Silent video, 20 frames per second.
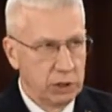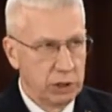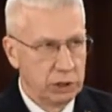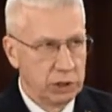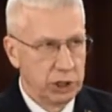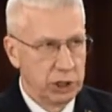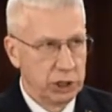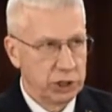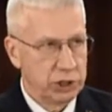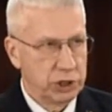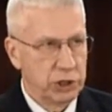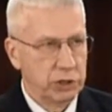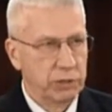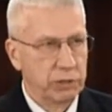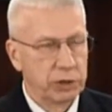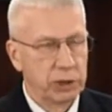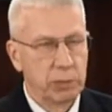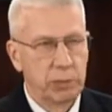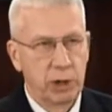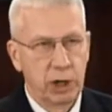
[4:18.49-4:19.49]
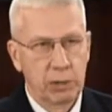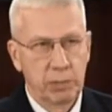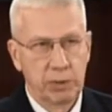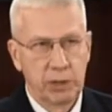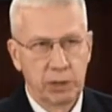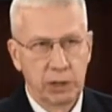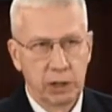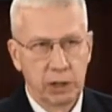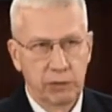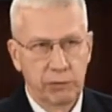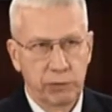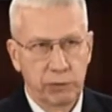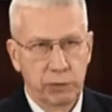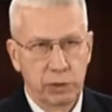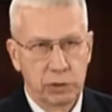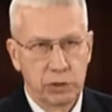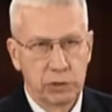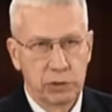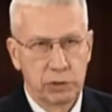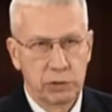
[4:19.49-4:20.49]
there's an initiative on the Department of the Air
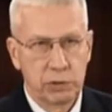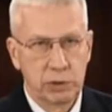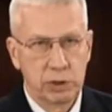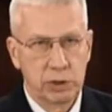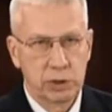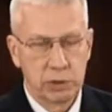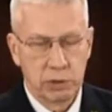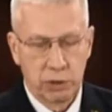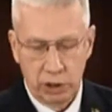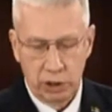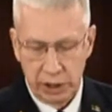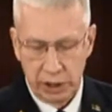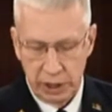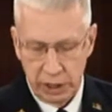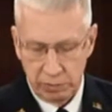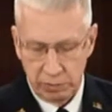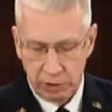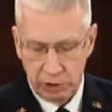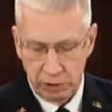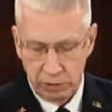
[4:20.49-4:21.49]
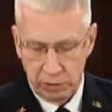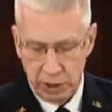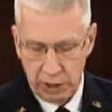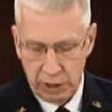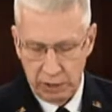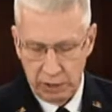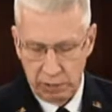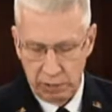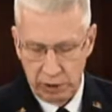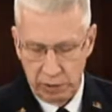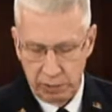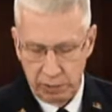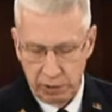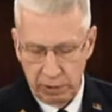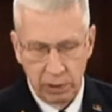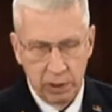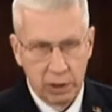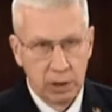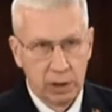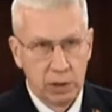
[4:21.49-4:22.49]
Force to install an MQ-9
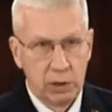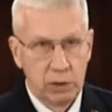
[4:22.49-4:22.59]
Reaper,